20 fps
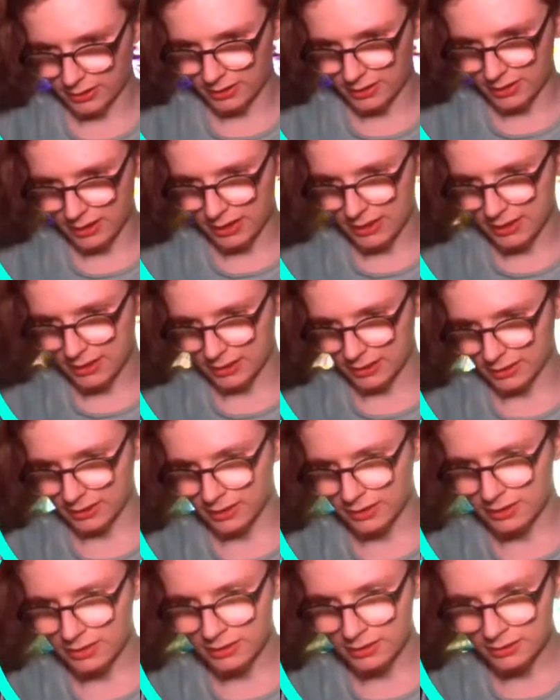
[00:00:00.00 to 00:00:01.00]
as I did.
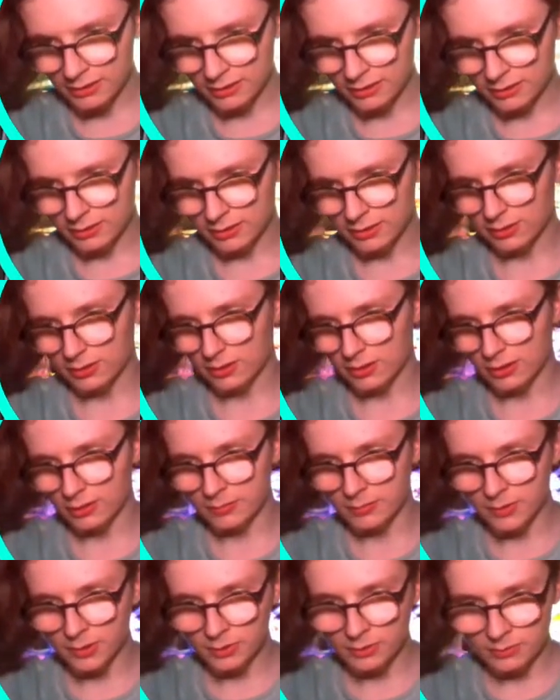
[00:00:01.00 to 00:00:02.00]
There's
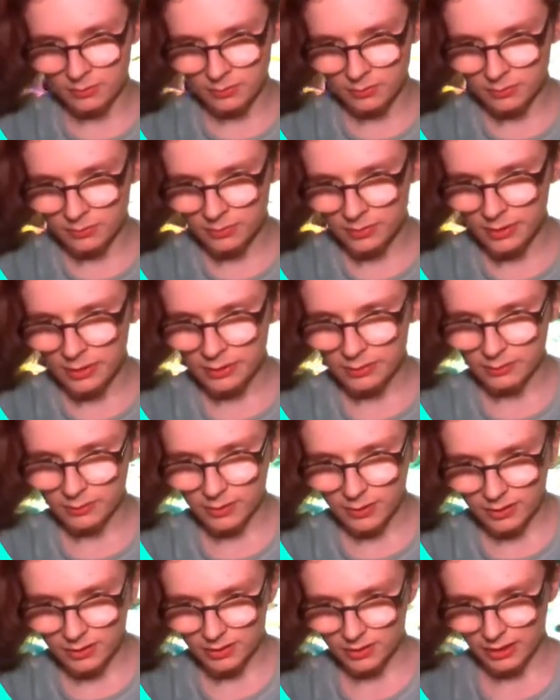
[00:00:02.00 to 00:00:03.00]
something you
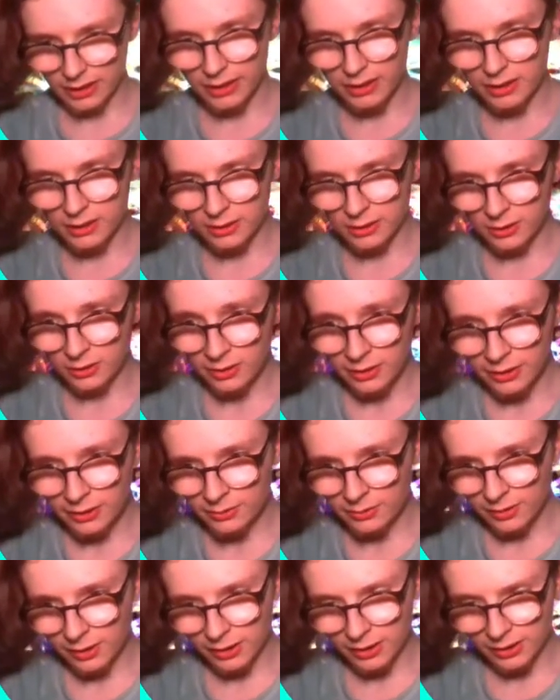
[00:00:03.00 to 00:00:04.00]
want to say to
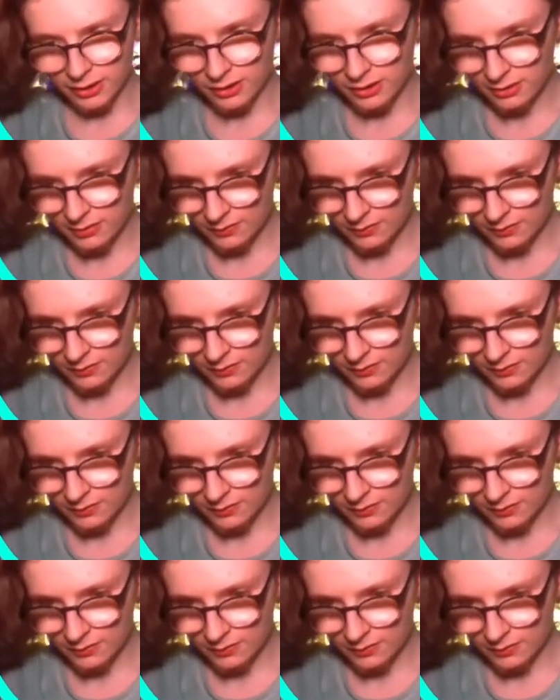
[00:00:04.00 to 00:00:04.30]
Haruyuki?